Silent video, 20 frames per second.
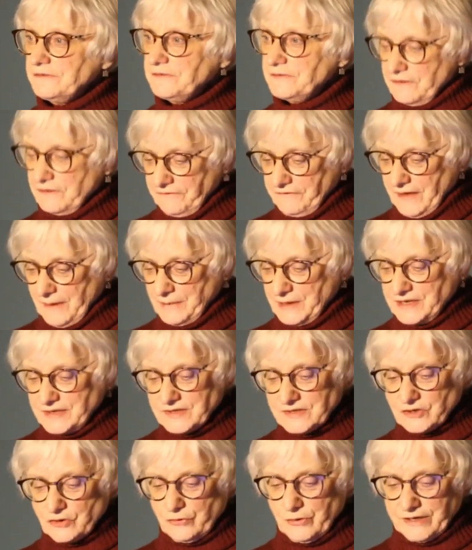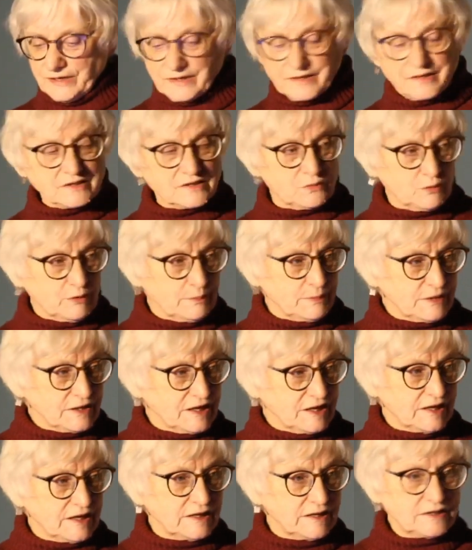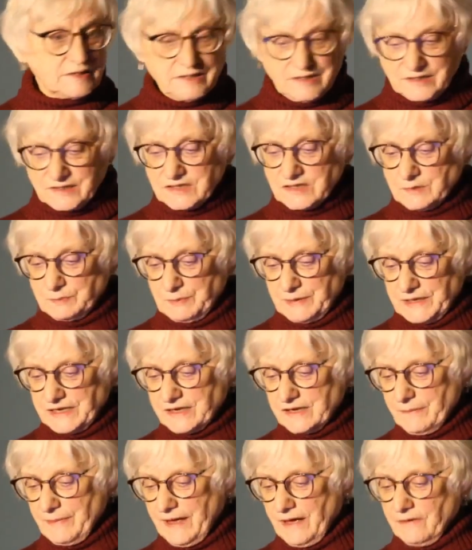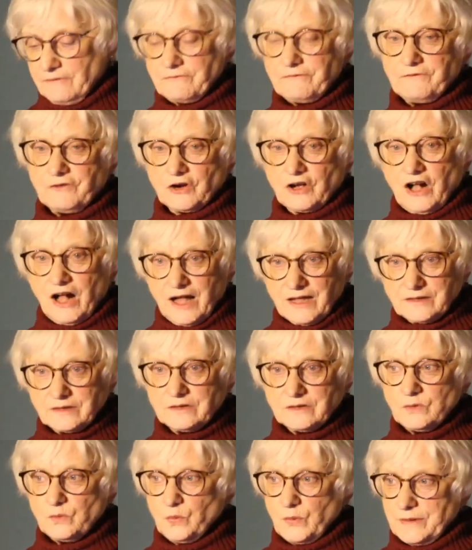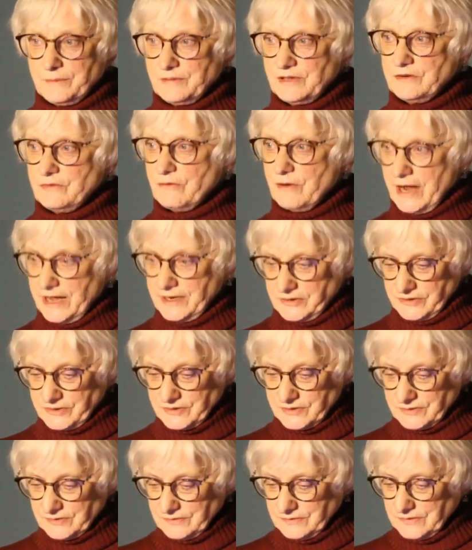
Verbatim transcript: the feminist critics were beginning to speak about forgotten women writers,